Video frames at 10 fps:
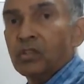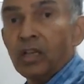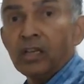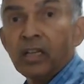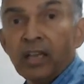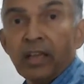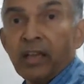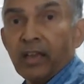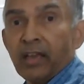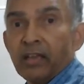Chan,
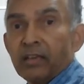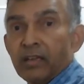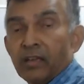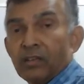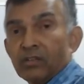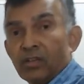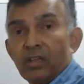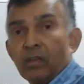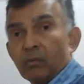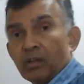and
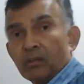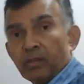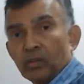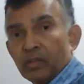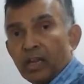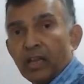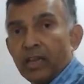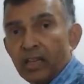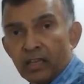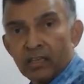she will make sure that I
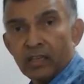get it,